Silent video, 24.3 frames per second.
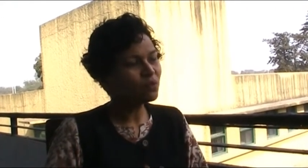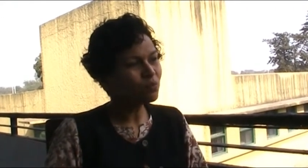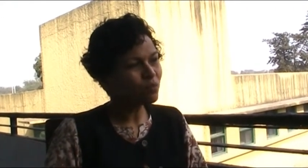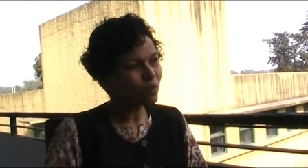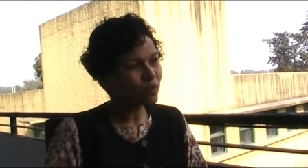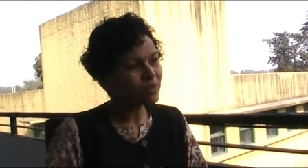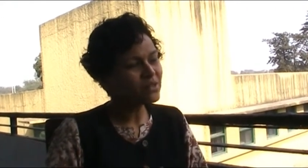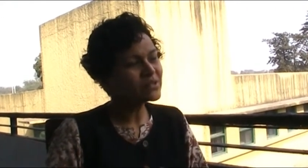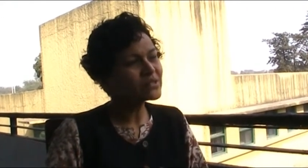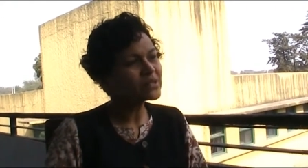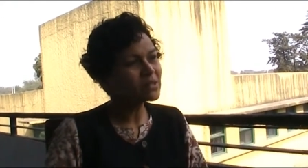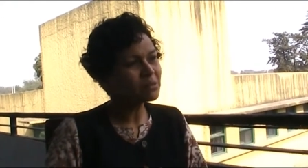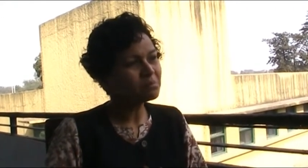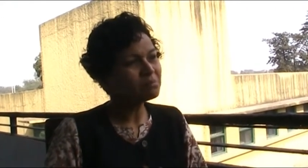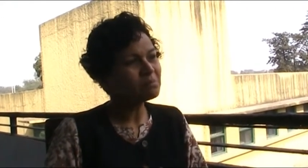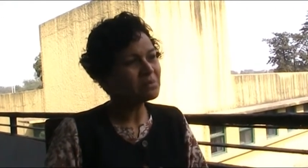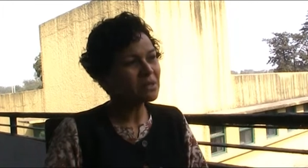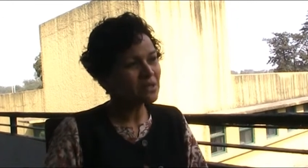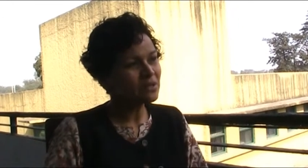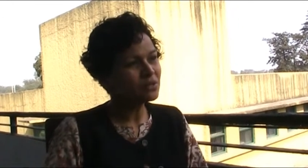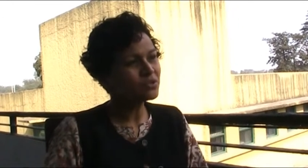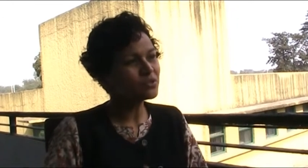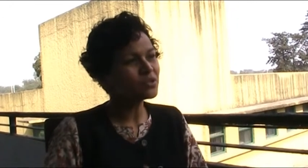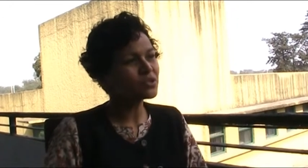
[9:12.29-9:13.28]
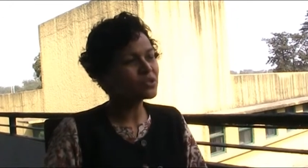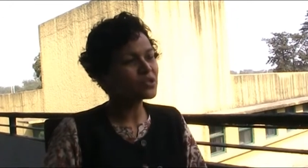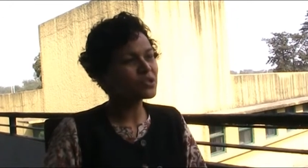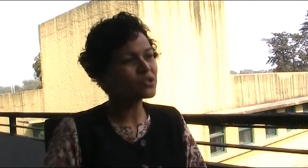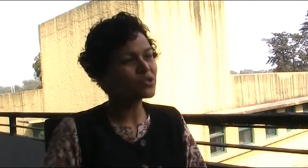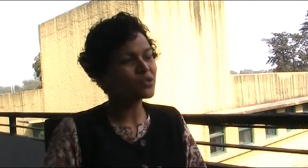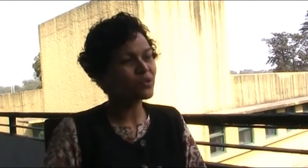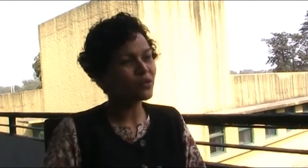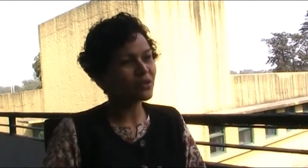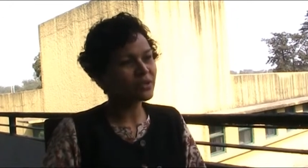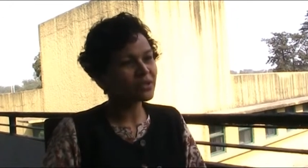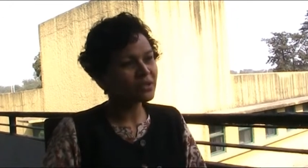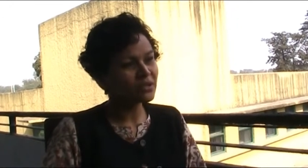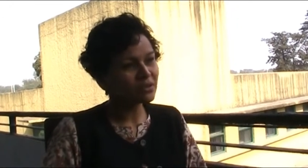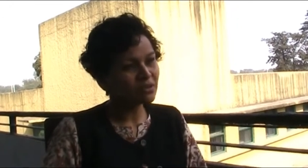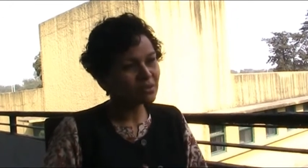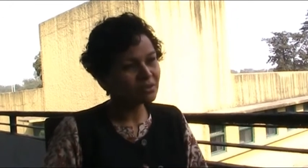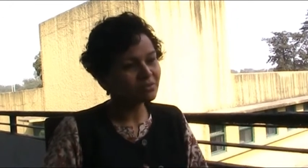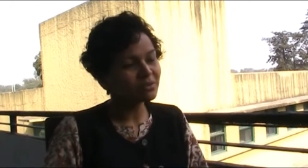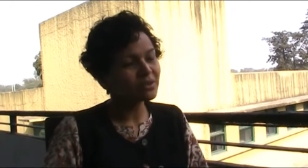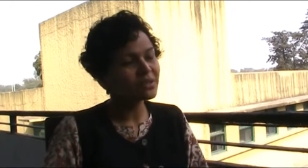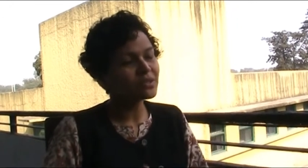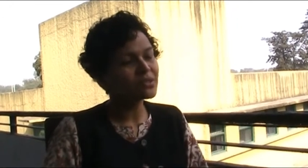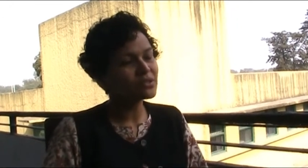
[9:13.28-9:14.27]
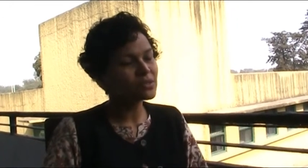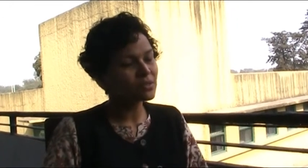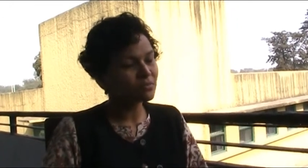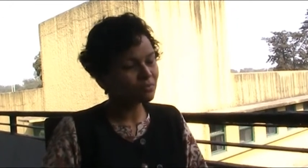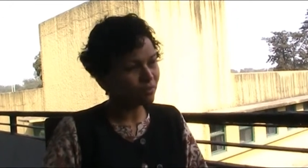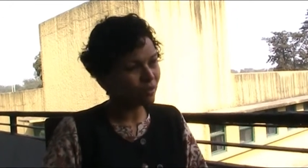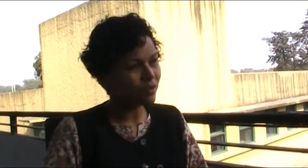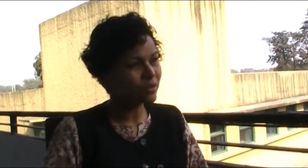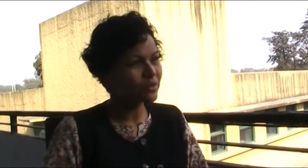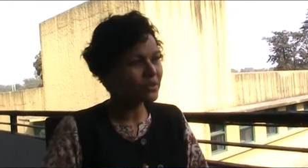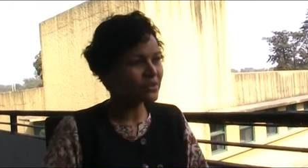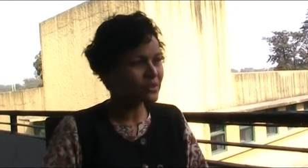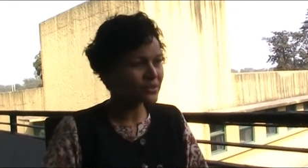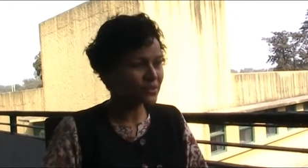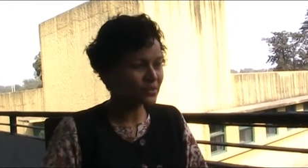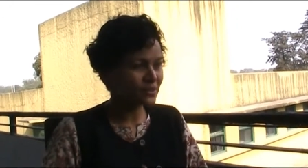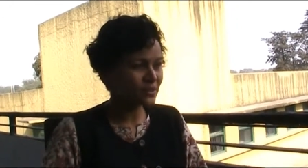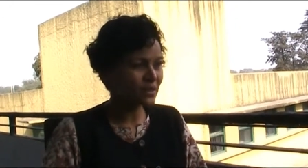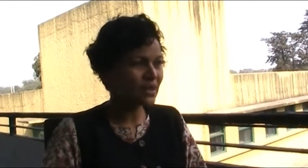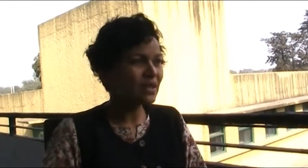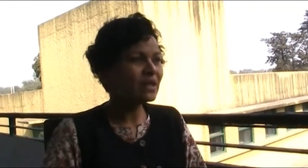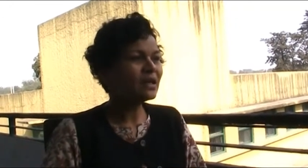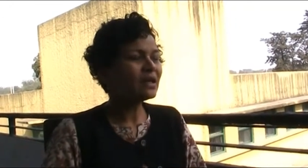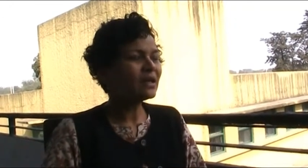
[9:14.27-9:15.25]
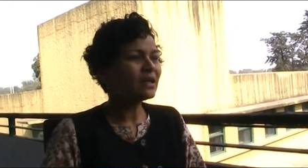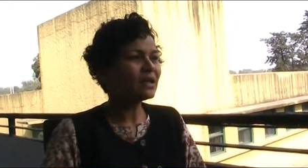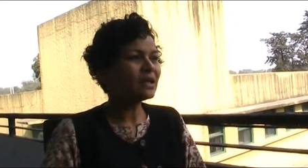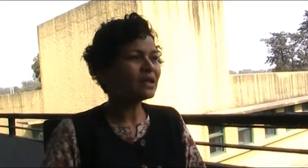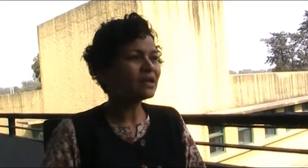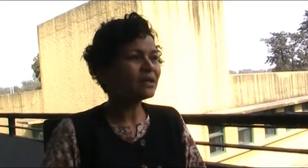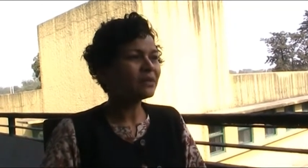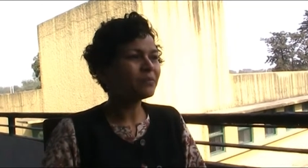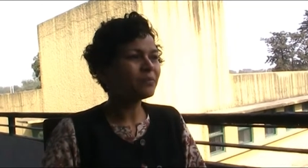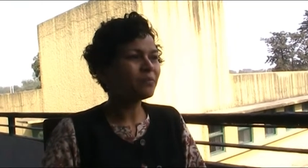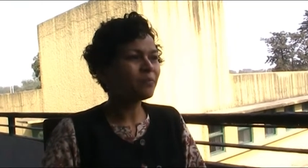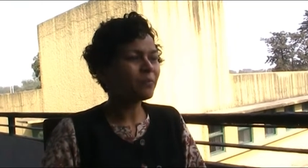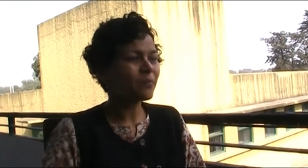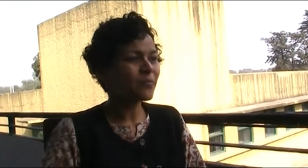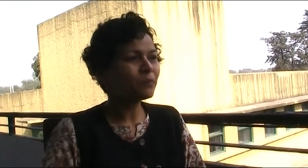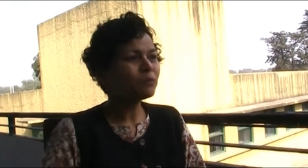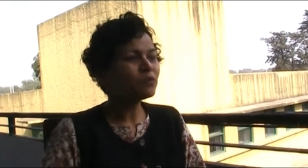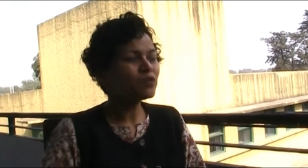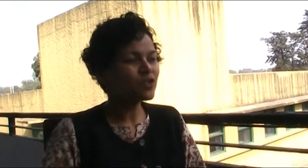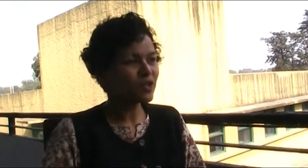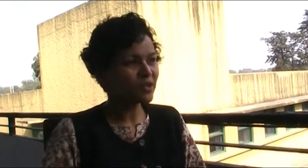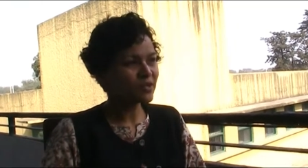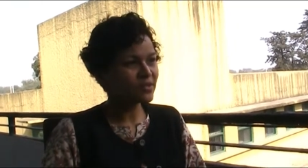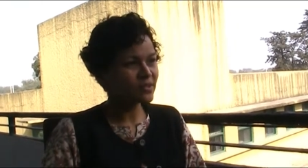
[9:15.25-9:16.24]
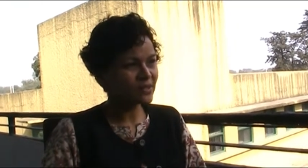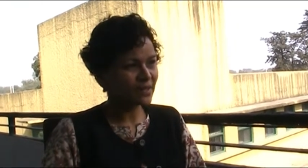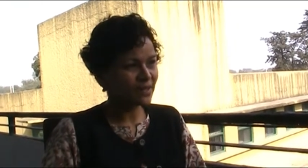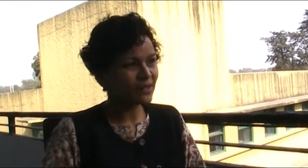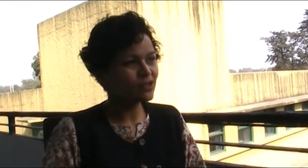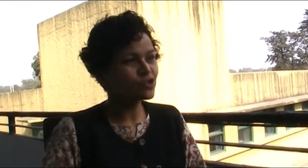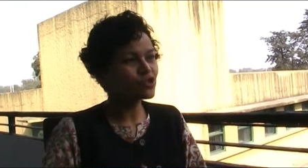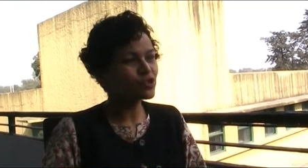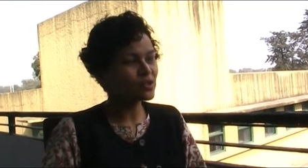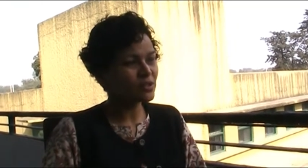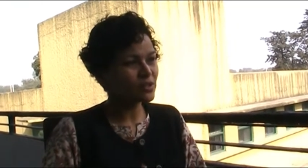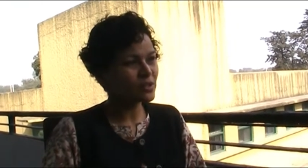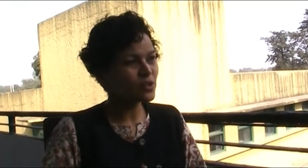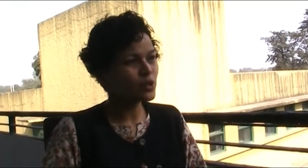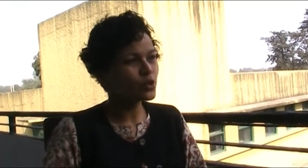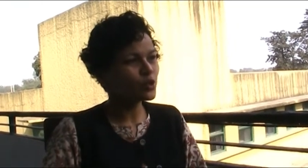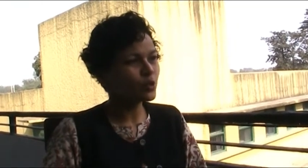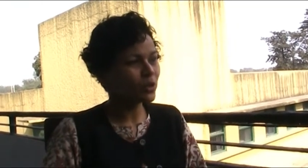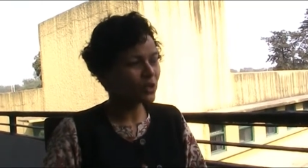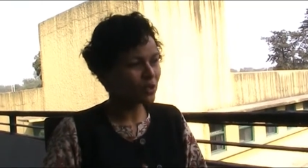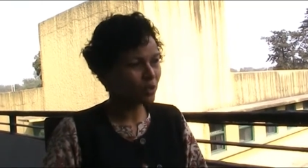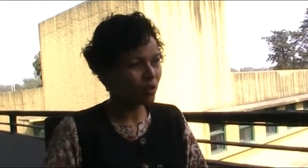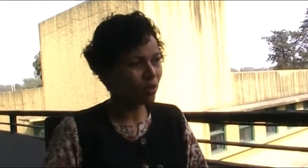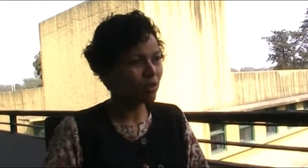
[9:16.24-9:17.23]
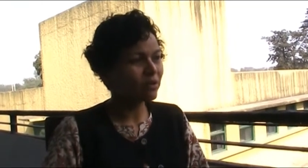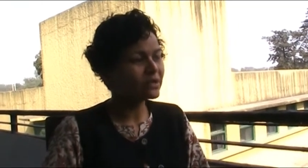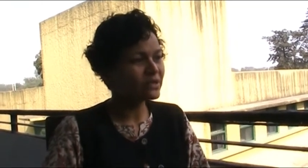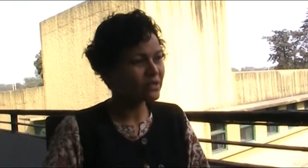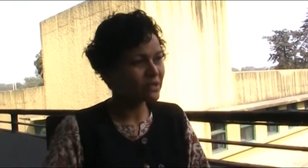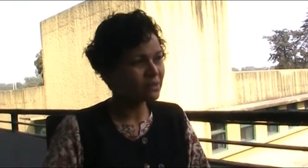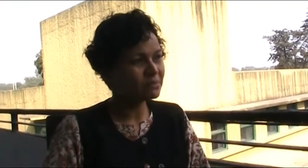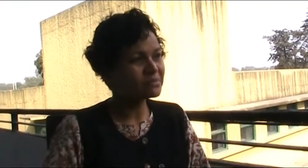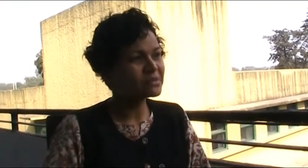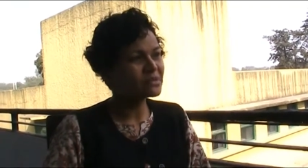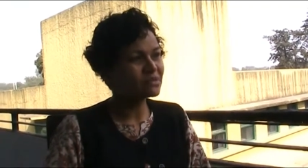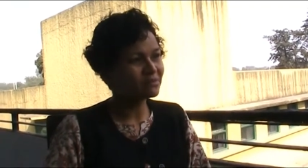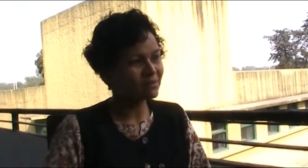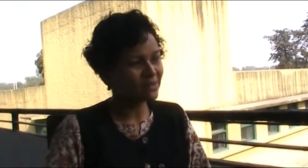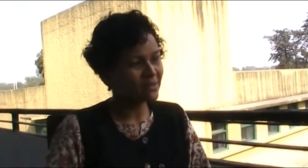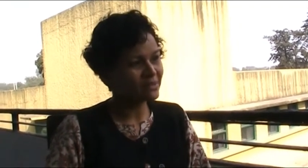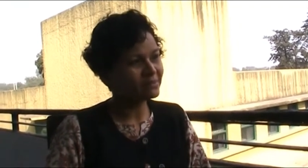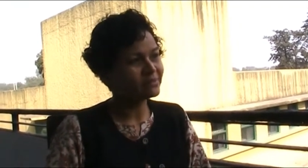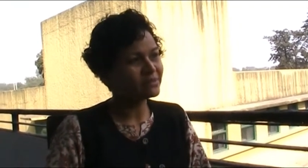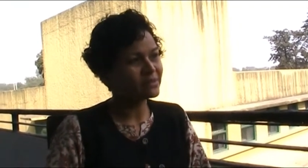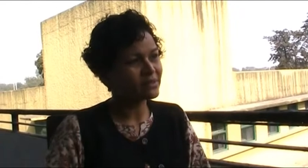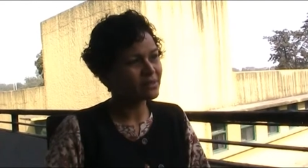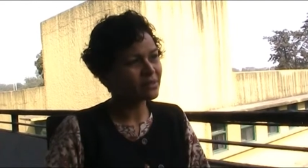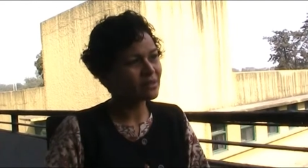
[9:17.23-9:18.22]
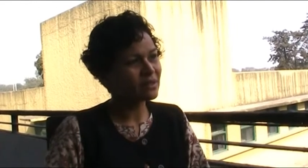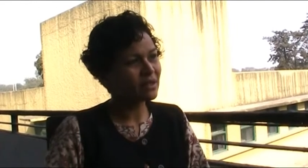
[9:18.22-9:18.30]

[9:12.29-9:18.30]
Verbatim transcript: What does it mean to destroy the rivers, the forests, um, which are essential to our long term survival?